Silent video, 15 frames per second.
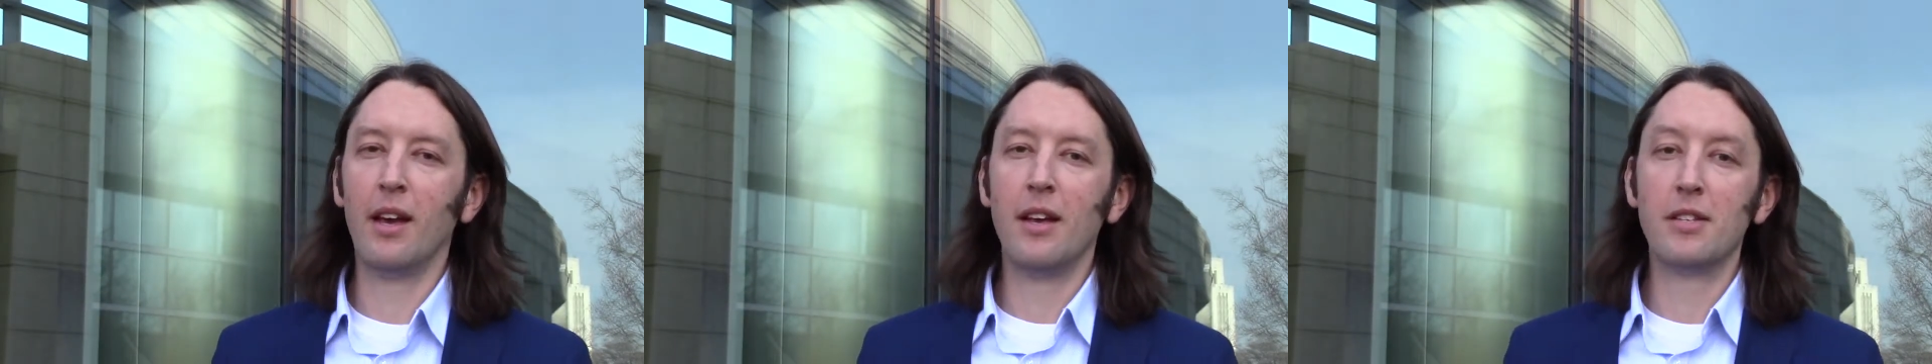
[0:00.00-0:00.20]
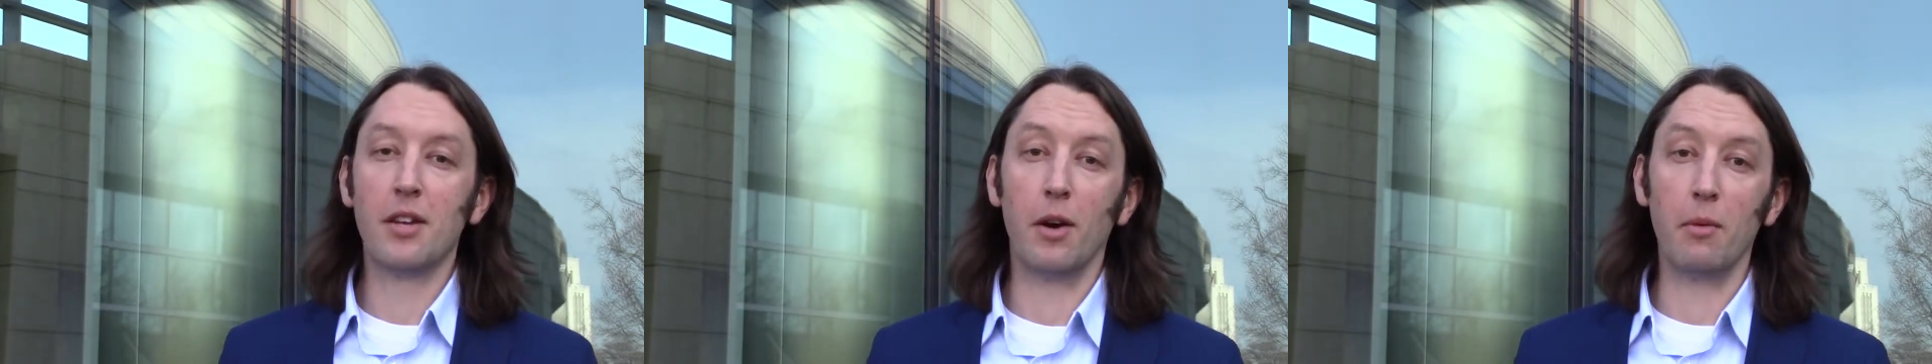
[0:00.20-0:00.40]

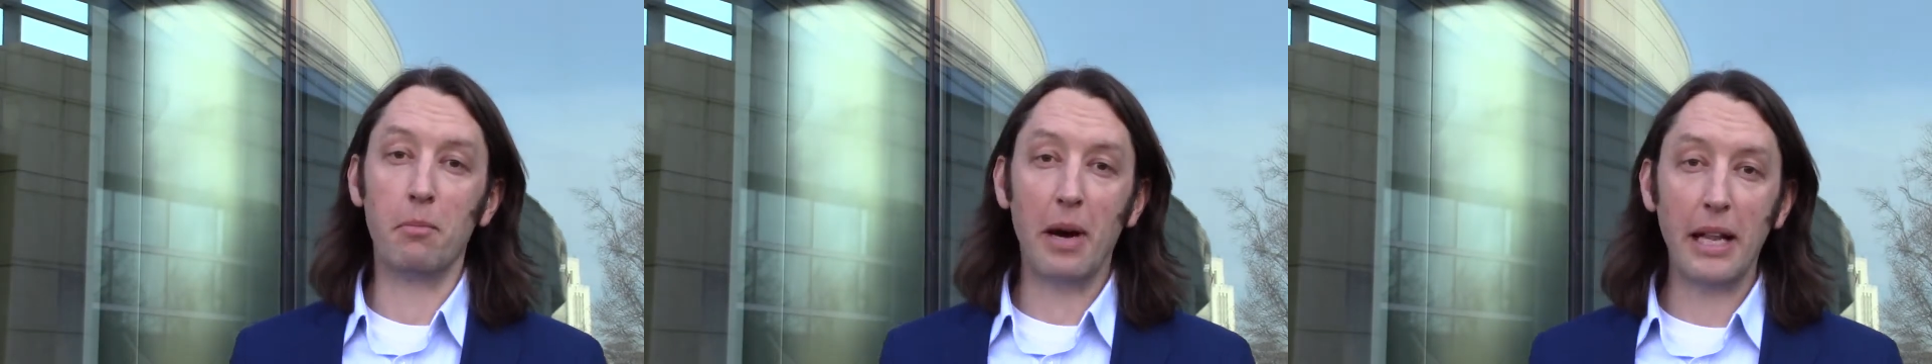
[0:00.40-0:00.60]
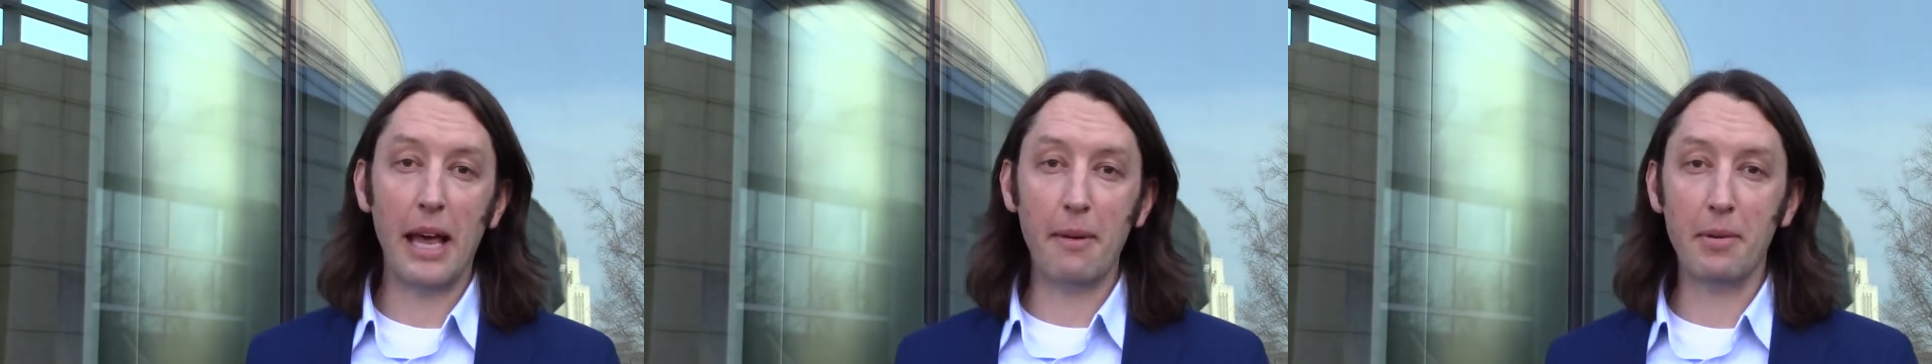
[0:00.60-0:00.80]
So
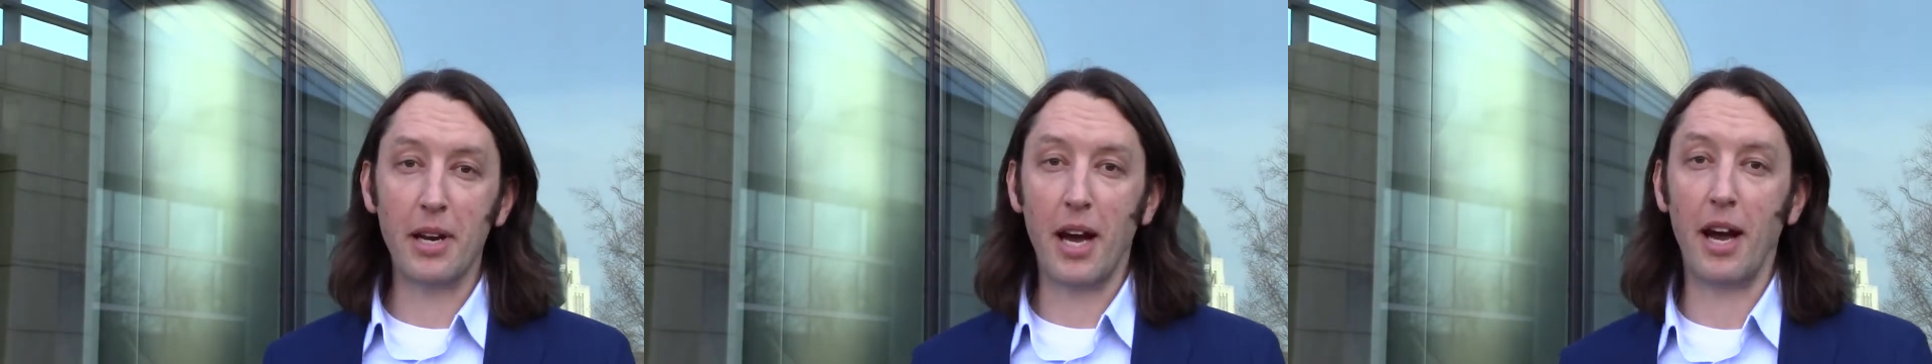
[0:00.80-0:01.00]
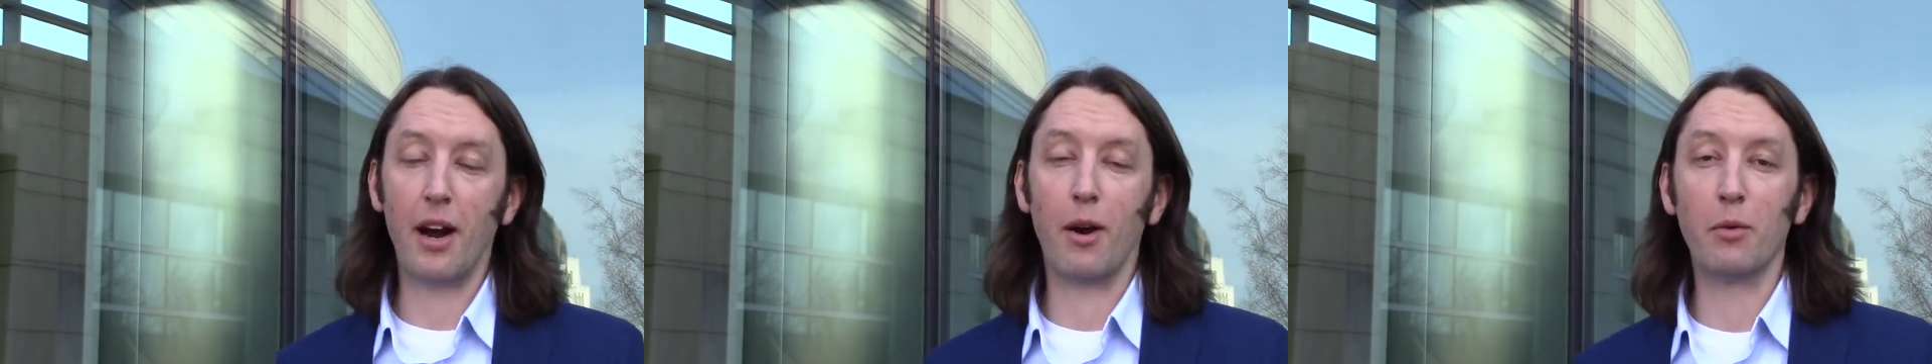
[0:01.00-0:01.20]
my lab and
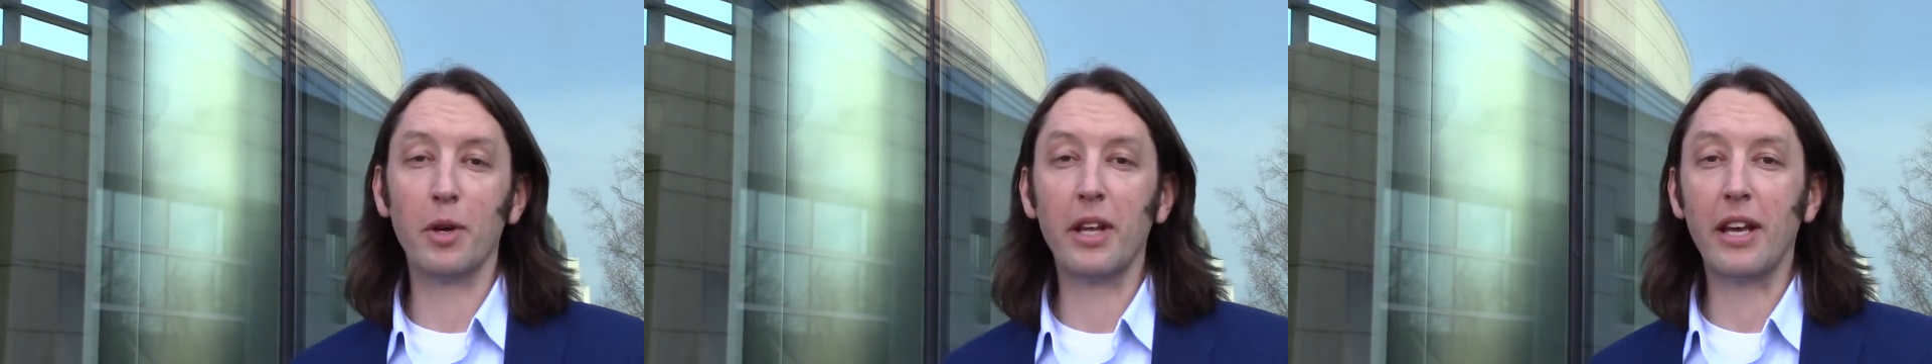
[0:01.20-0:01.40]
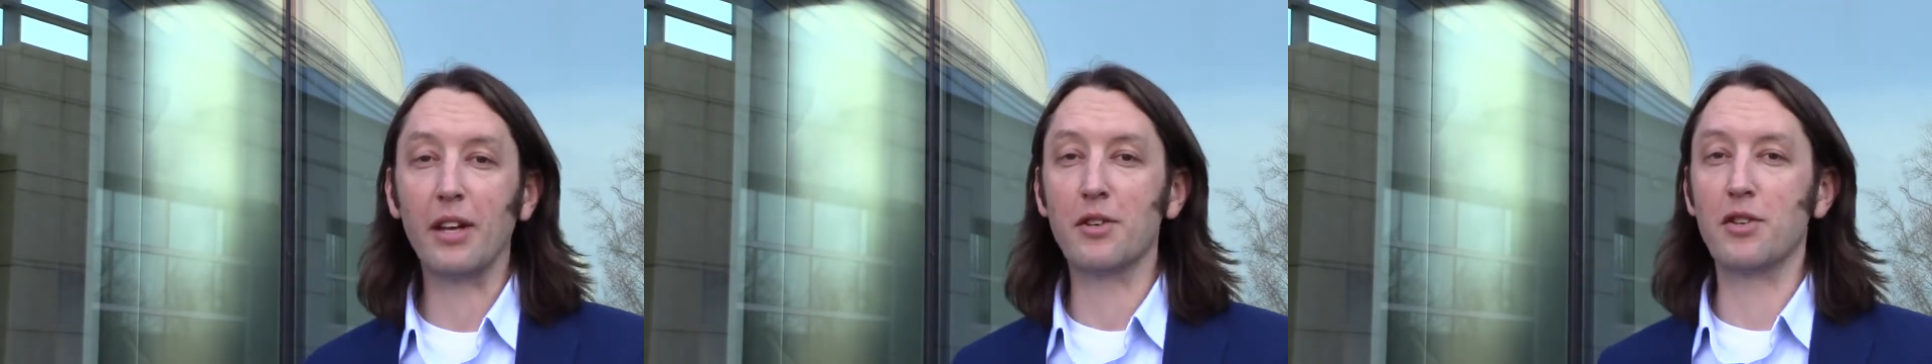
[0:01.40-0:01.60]
I are
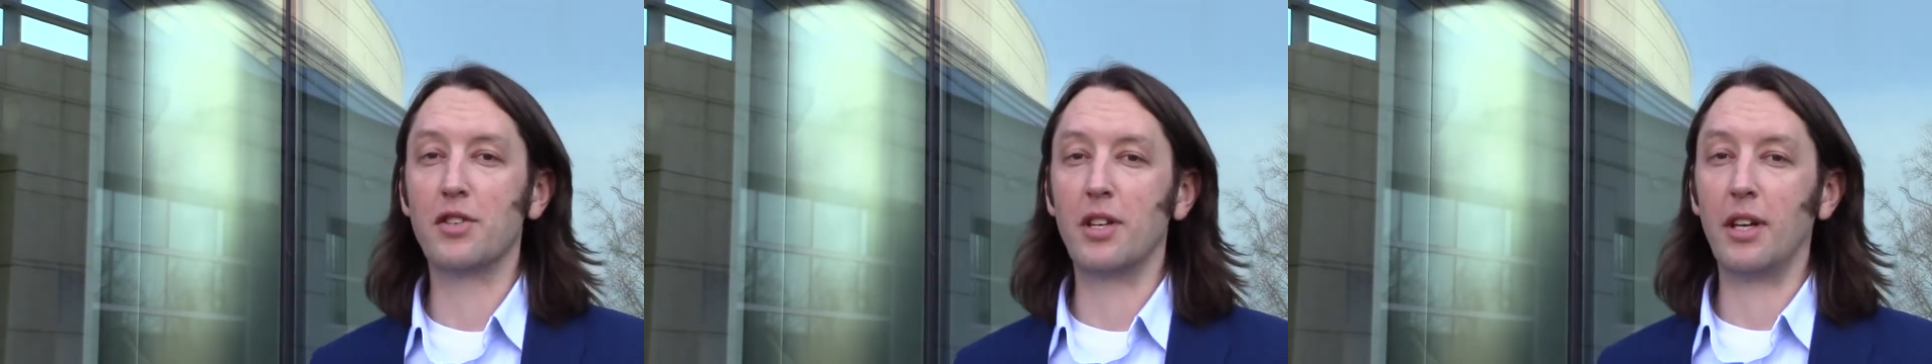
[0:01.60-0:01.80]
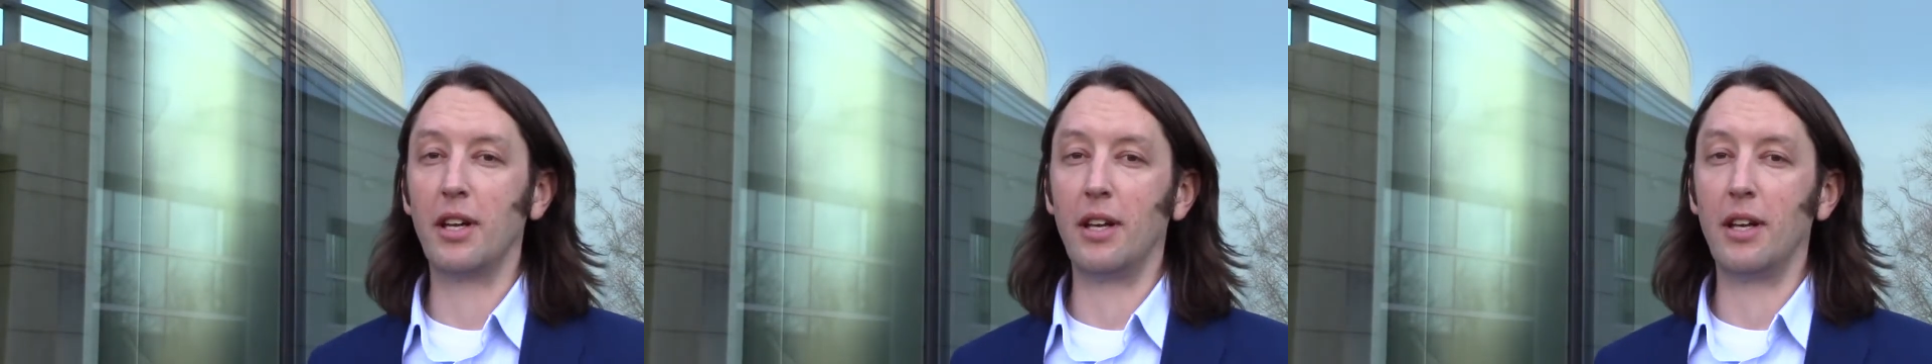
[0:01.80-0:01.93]
really interested